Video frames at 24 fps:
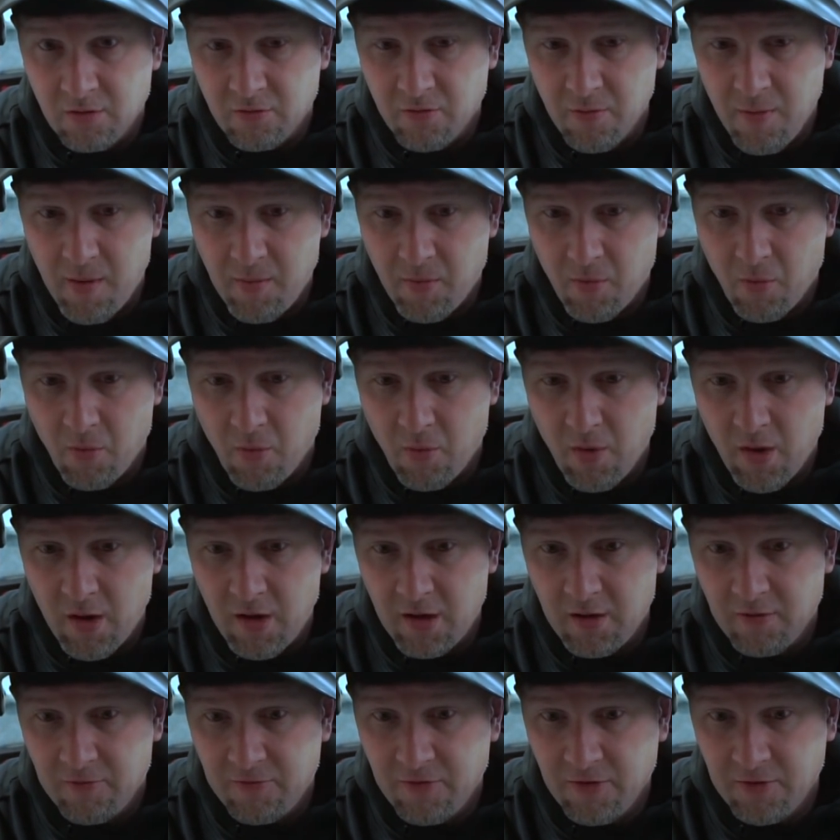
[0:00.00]
Do you remember we're
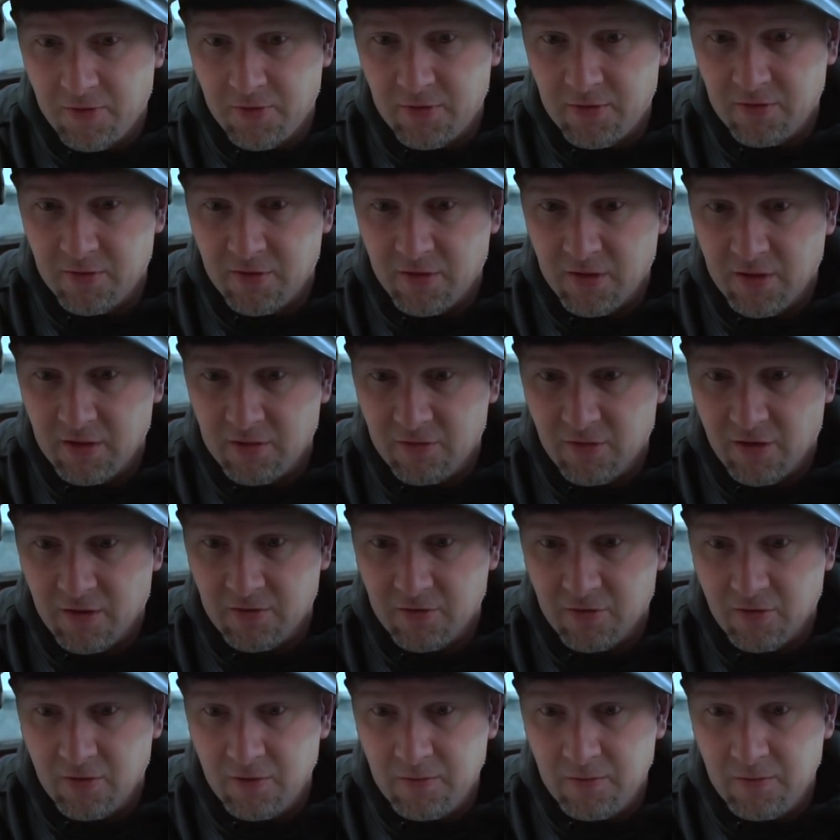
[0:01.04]
running a filter into this also?